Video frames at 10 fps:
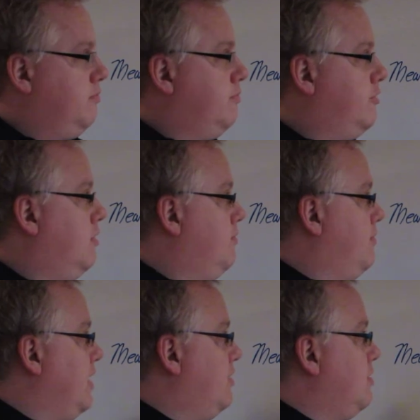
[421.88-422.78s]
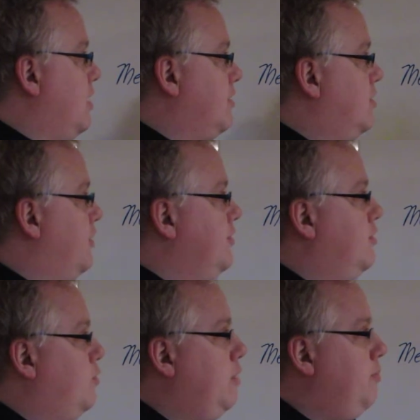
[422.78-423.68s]
So that's it. That's the difference
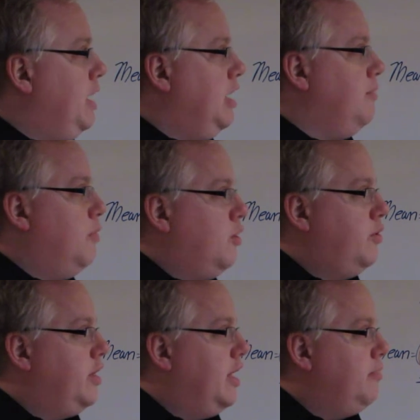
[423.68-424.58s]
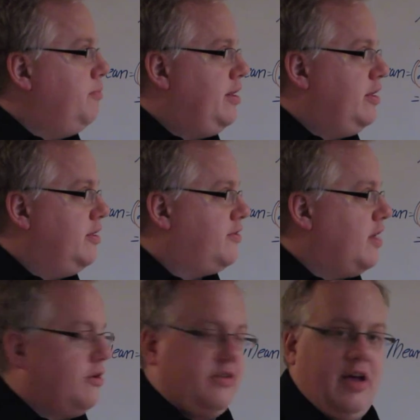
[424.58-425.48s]
between mean, mode, and median
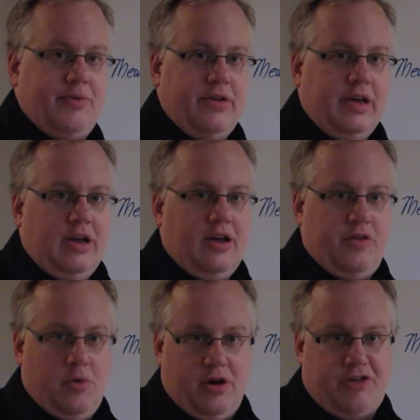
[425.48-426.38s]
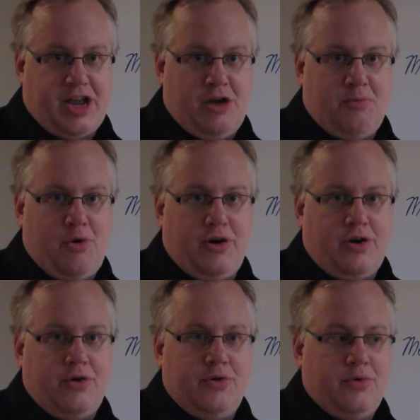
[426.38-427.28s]
cycle times. If you want to check out more,
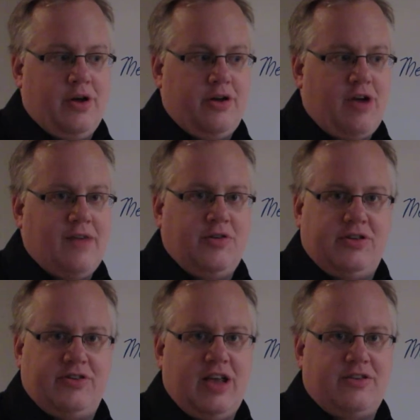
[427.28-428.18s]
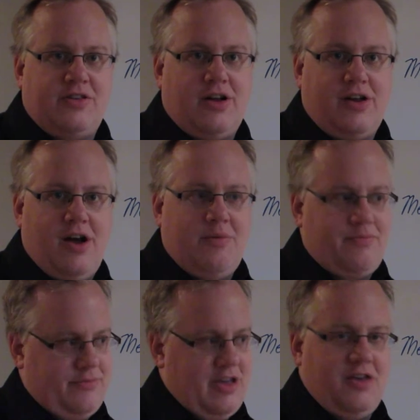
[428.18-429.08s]
go to driveyoursuccess.com.
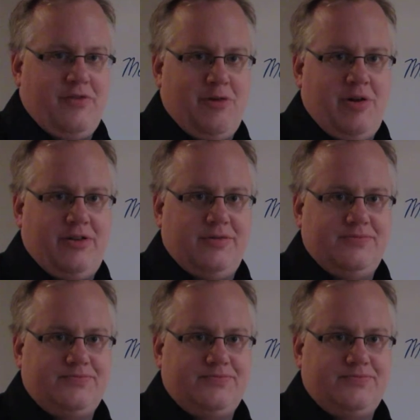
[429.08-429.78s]
Thank you very much.